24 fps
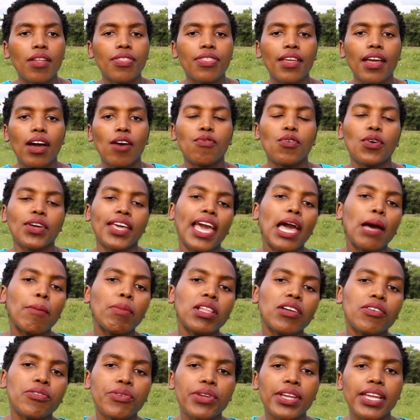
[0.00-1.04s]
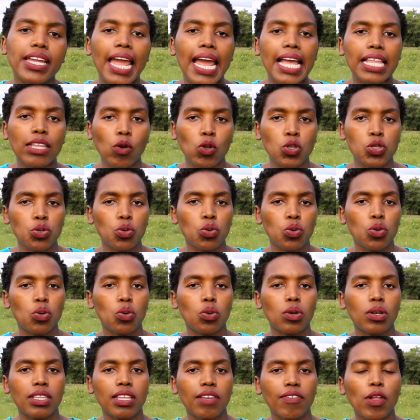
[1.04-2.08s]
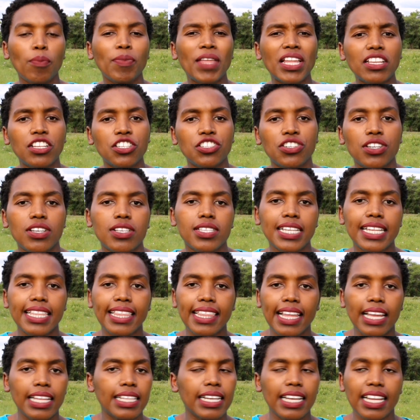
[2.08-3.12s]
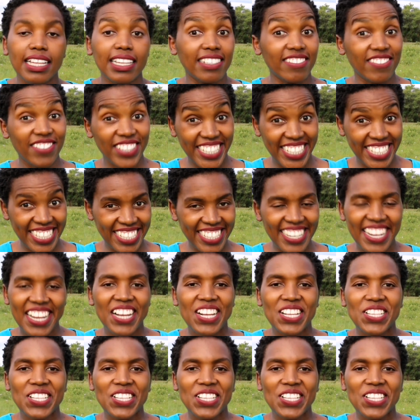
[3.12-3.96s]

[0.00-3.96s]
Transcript: their vocabulary and also develop that interest in learning and in reading.